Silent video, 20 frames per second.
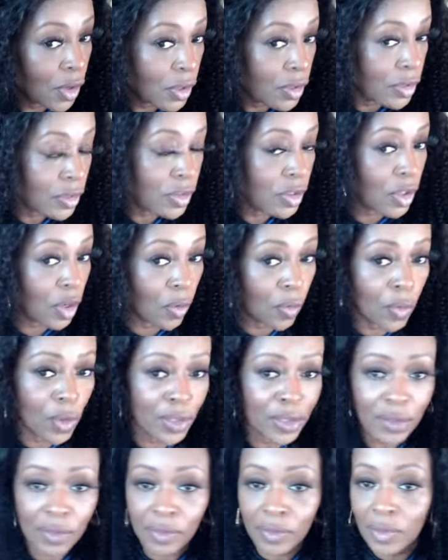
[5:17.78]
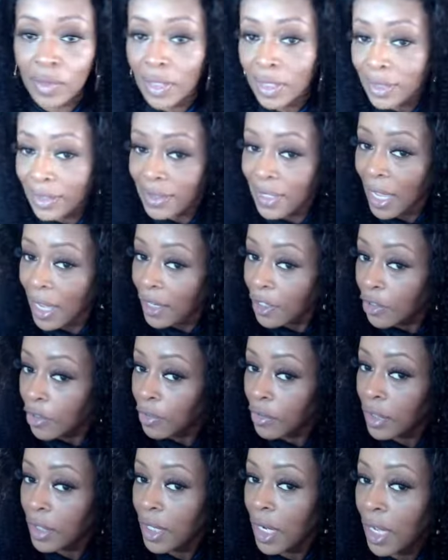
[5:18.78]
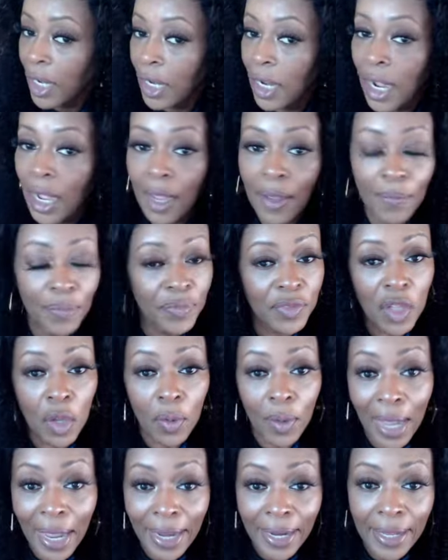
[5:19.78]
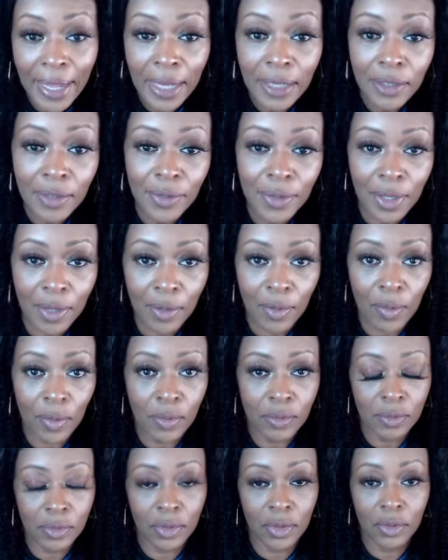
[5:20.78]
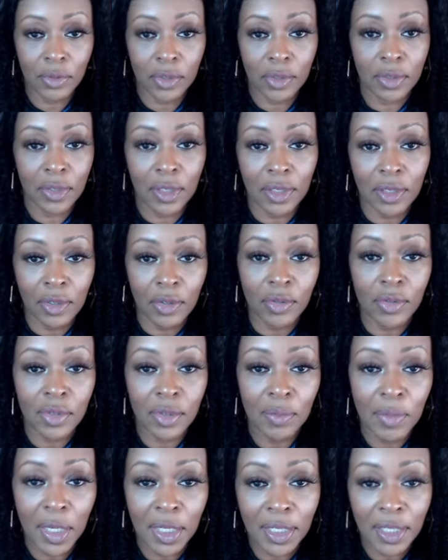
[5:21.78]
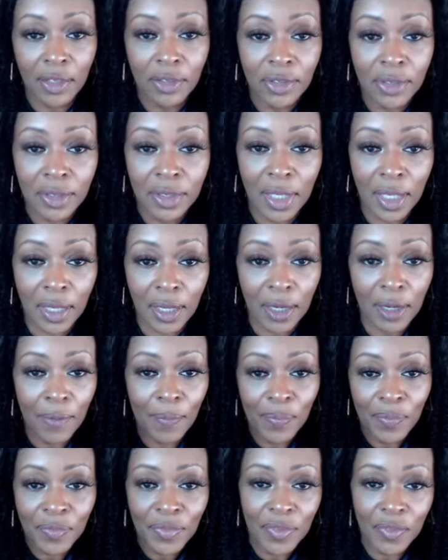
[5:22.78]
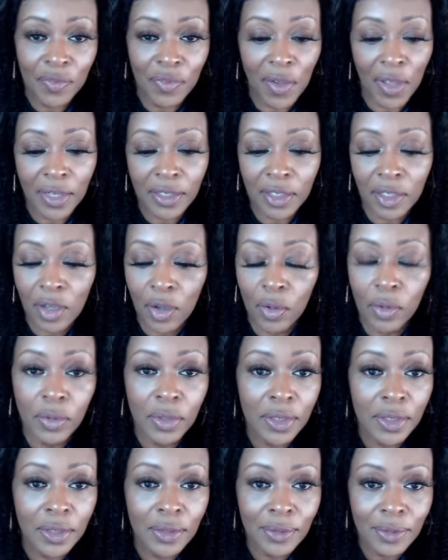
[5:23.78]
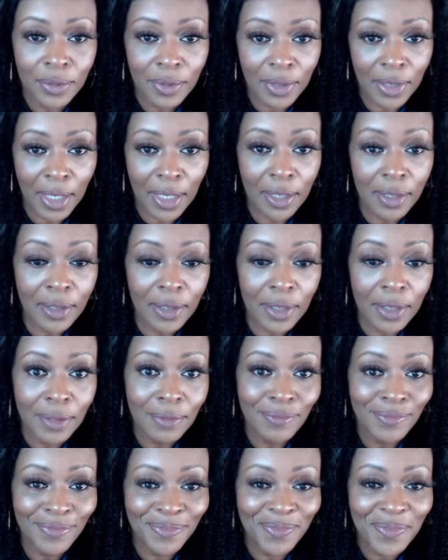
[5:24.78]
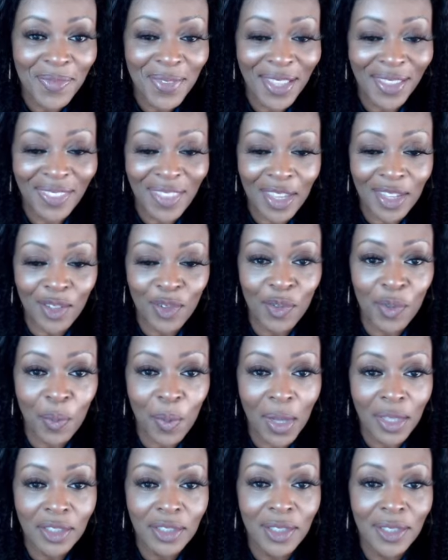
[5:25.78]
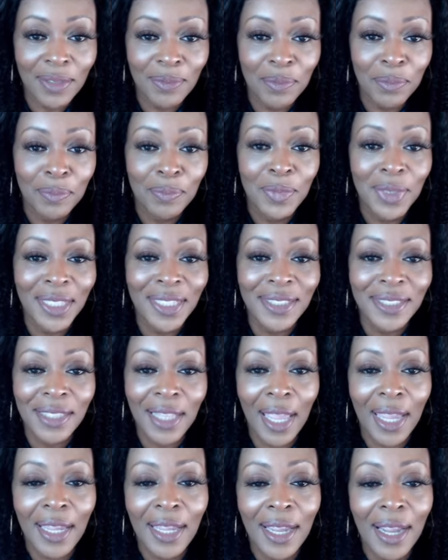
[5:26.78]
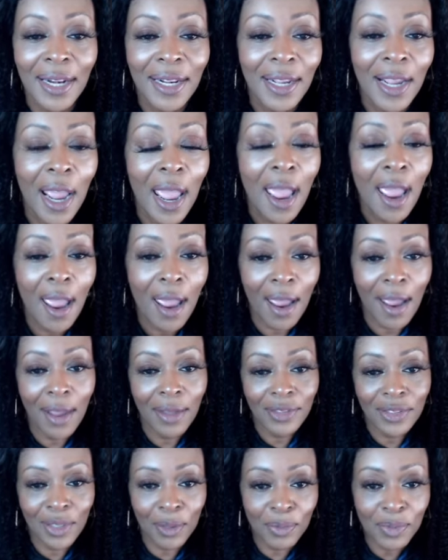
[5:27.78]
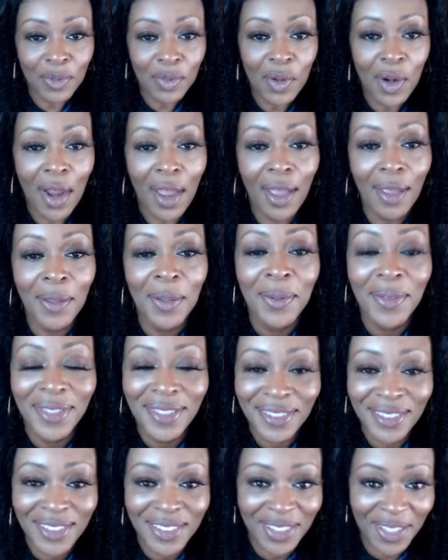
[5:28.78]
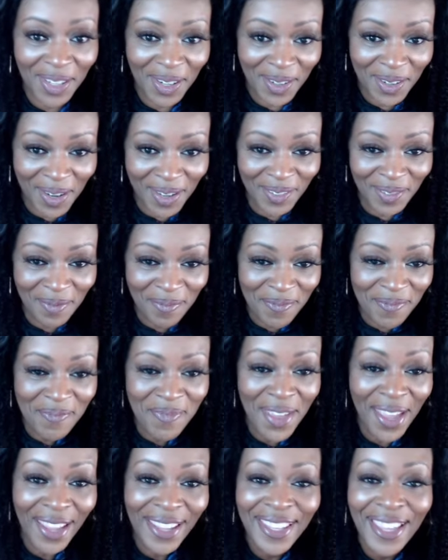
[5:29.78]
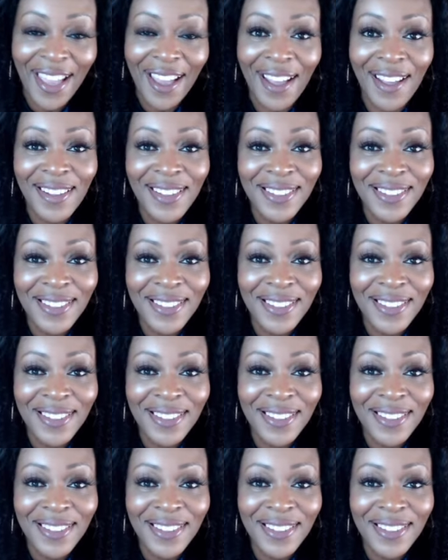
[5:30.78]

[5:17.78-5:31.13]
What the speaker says: you know, what exact unit I got. No, I ain't got no code, so just click on somebody else's thing and find the code and use it like I did. Thank you for watching. Please like, subscribe, and share. Bye, y'all.